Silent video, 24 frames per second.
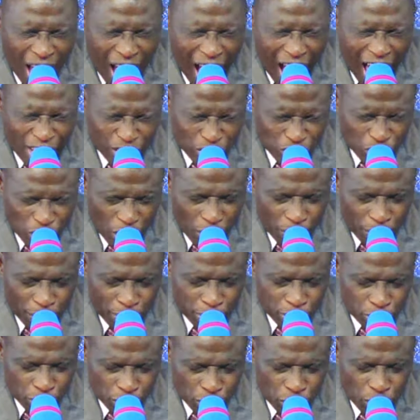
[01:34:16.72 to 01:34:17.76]
I
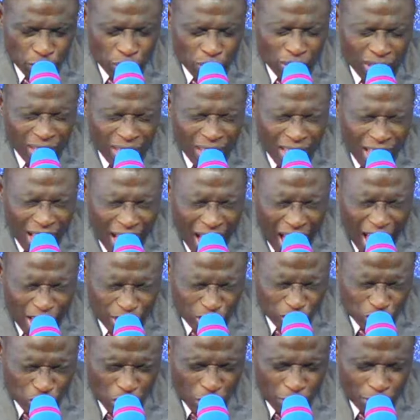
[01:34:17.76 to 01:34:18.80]
submit to you. I
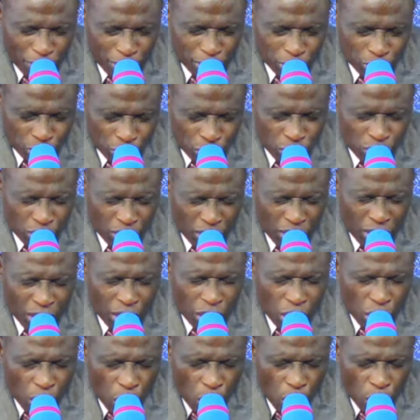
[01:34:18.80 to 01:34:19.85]
submit to you.
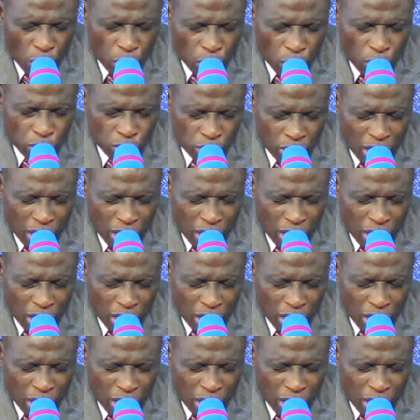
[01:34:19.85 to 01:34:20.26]
Oh Lord